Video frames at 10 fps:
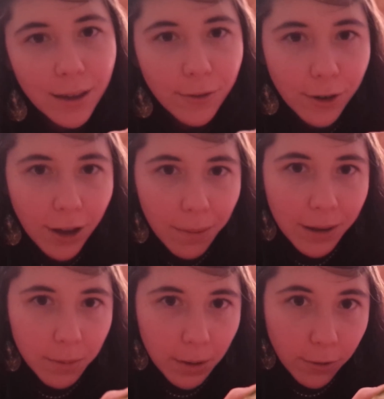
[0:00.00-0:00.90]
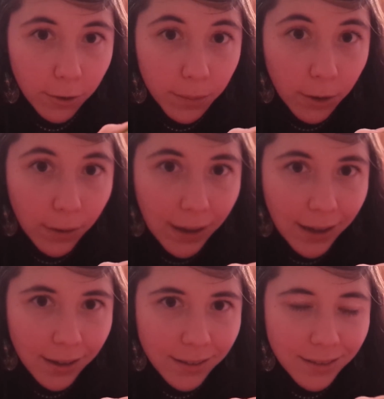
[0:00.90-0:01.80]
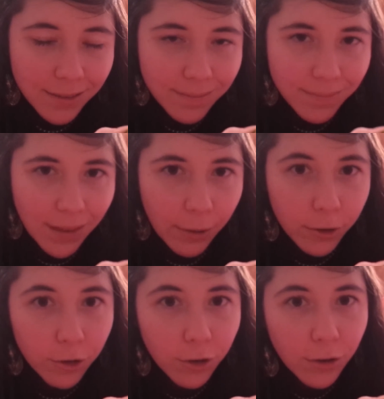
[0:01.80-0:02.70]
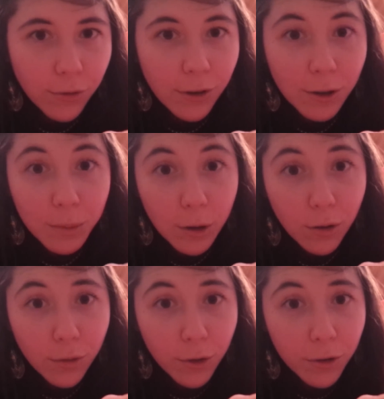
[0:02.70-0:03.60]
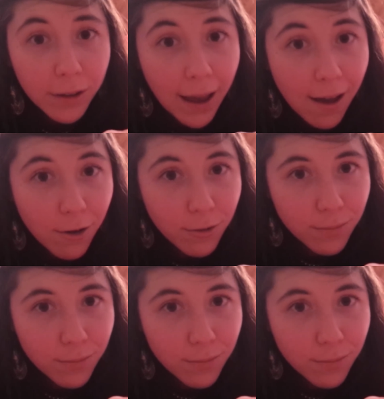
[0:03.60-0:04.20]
if you're coming to me for beauty, I want you to feel beautiful now.